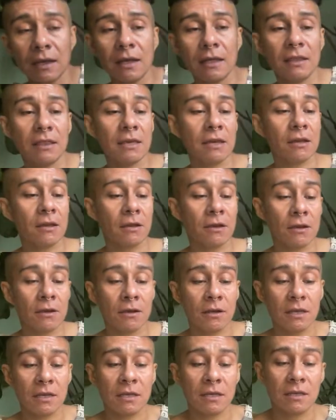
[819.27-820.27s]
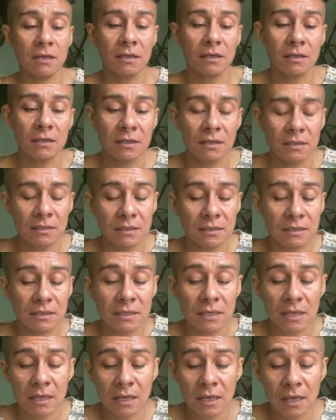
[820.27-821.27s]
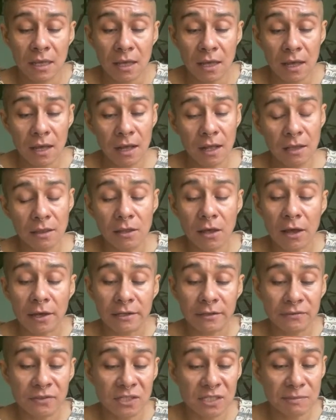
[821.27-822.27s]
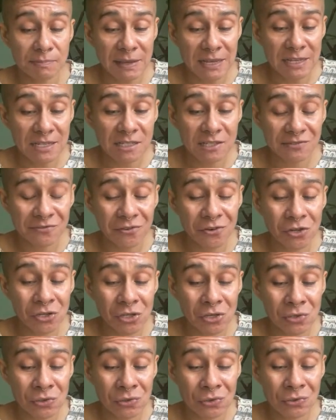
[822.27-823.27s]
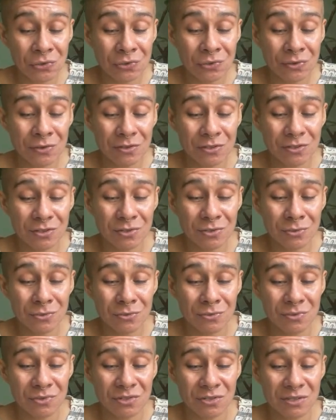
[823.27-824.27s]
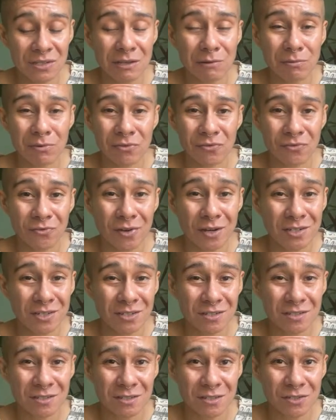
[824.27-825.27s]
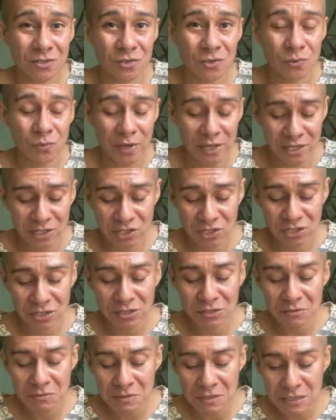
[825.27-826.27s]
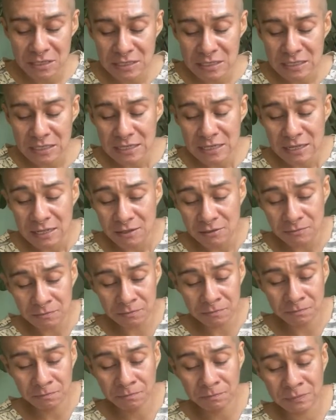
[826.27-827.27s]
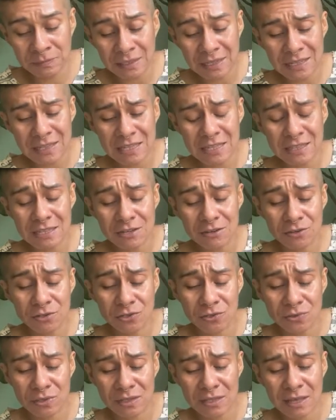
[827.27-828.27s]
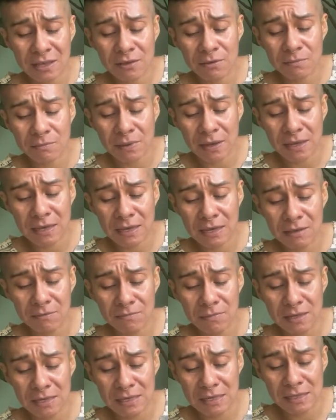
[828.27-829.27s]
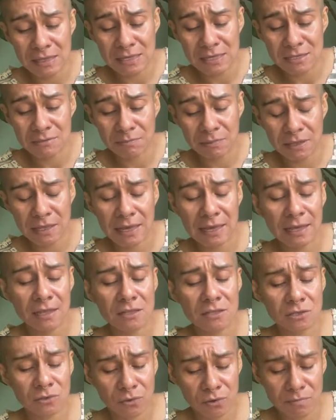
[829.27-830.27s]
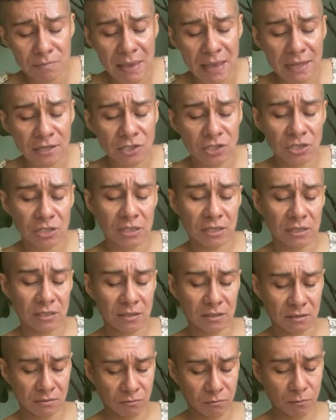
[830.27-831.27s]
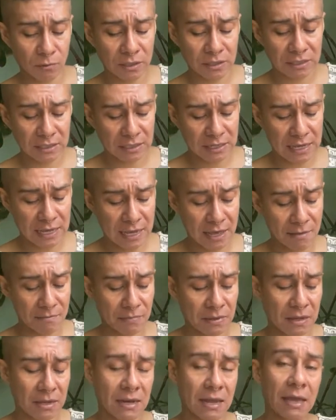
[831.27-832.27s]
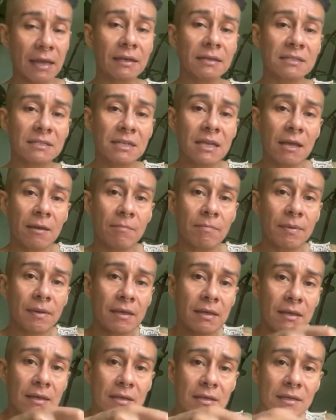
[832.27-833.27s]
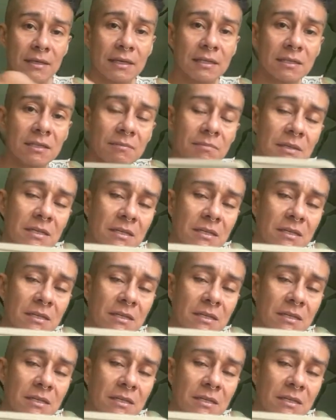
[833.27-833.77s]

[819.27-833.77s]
There is a lot of space for you to just like refresh the situation. I think that you're doing that by making these plans or imagining what's going to happen next, but get something